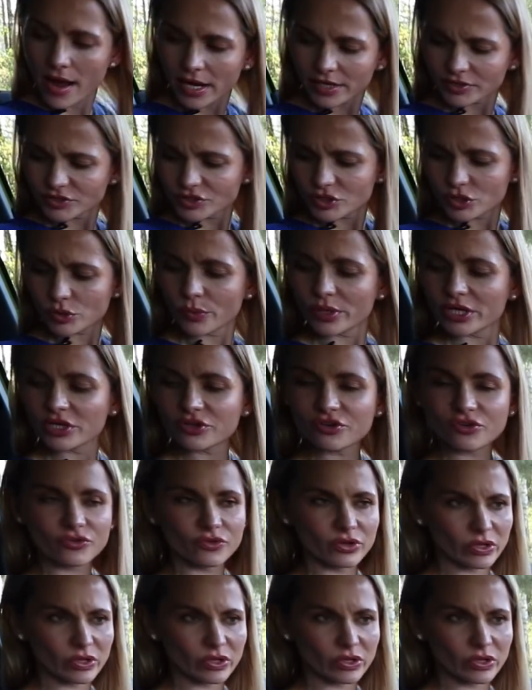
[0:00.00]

I do wish